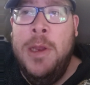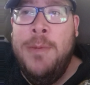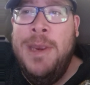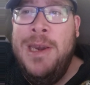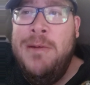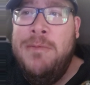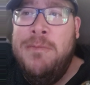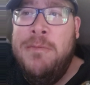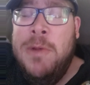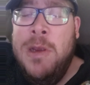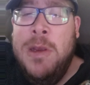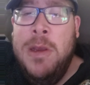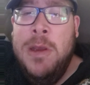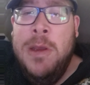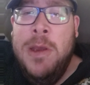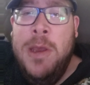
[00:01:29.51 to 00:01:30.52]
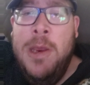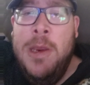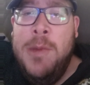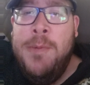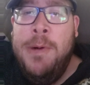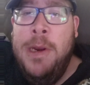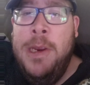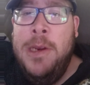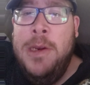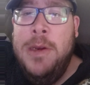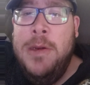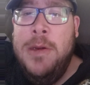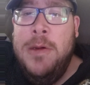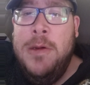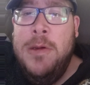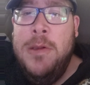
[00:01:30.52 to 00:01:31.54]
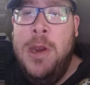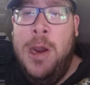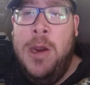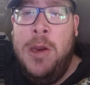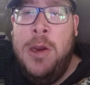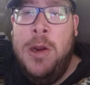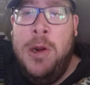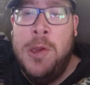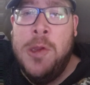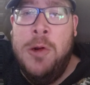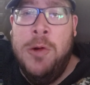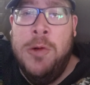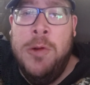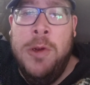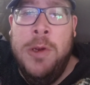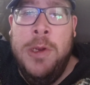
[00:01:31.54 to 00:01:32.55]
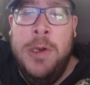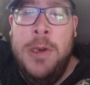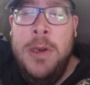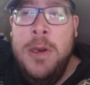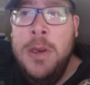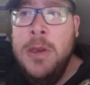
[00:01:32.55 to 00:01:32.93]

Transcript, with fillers: I mean, he's pretty do- gosh darn good.